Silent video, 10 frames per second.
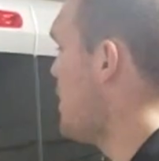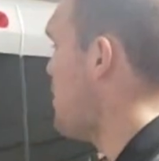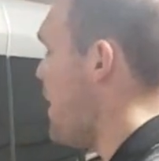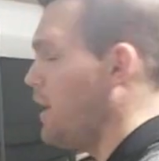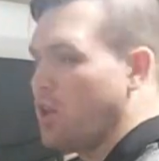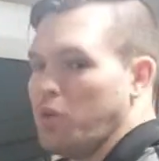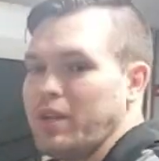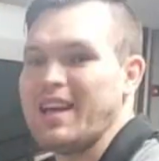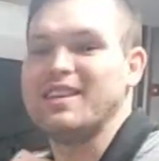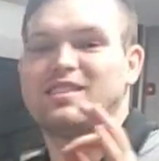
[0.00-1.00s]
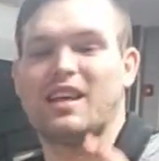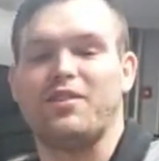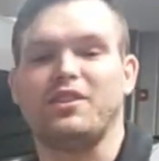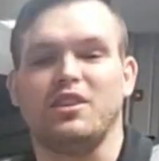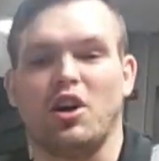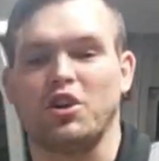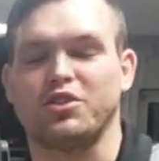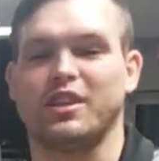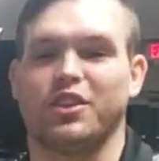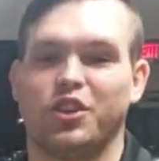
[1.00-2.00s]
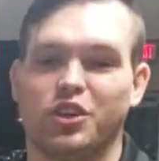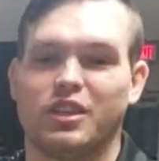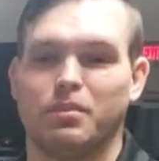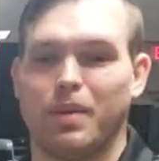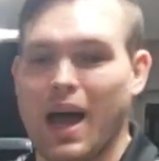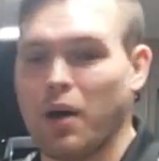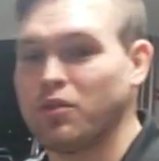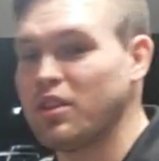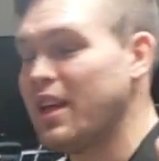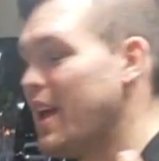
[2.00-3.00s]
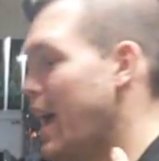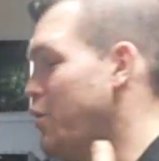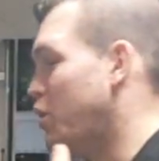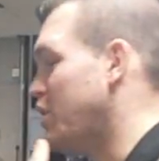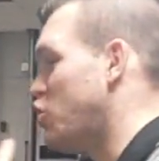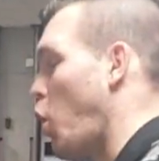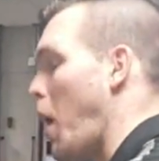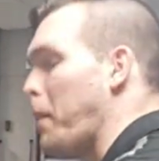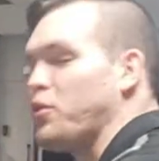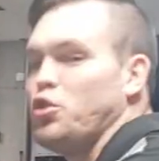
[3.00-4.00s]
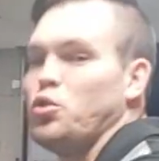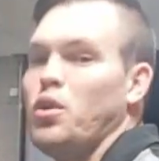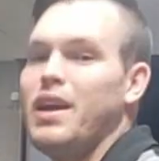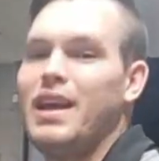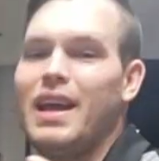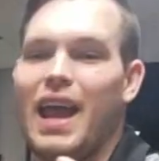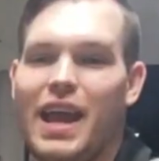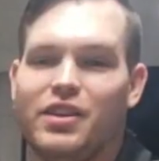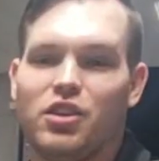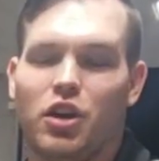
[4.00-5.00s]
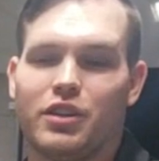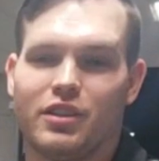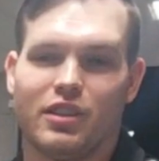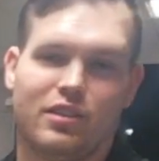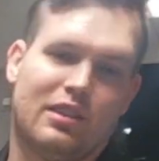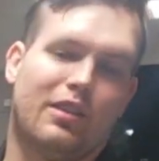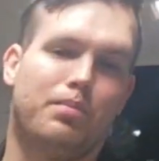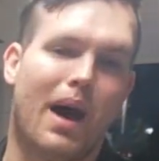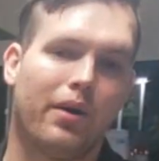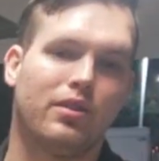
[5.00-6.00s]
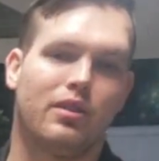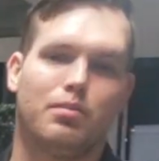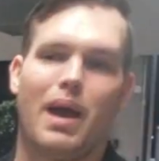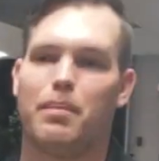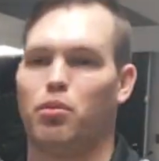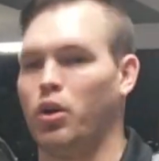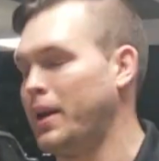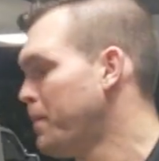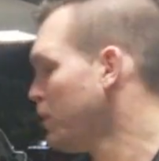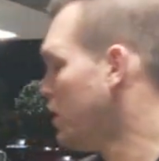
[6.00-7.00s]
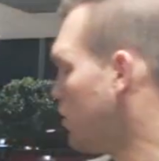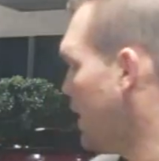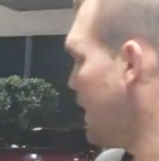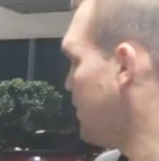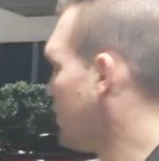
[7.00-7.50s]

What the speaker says: Payload, 1,713 pounds, and you can tow up to 1,867 pounds in this bad boy, right?